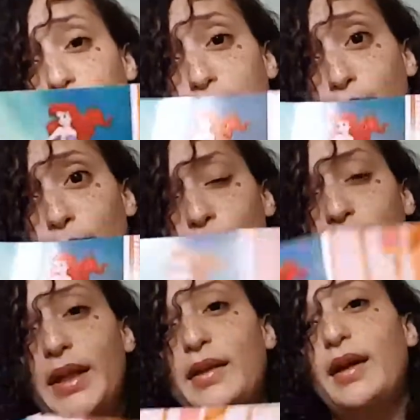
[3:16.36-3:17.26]
Little
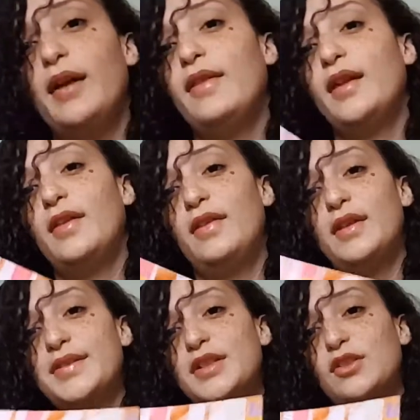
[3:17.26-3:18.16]
Mermaid, and then
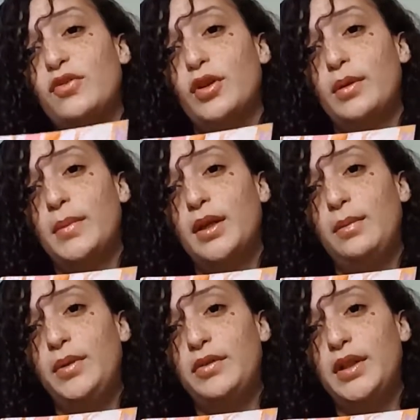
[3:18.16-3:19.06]
this is from
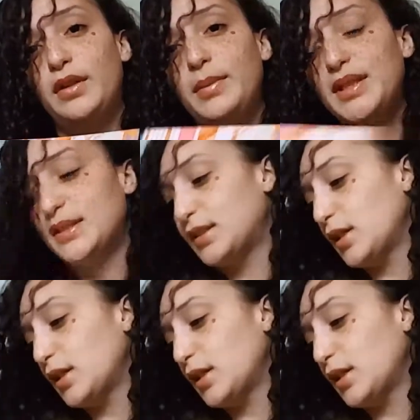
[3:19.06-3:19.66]
Beauty and the Beast.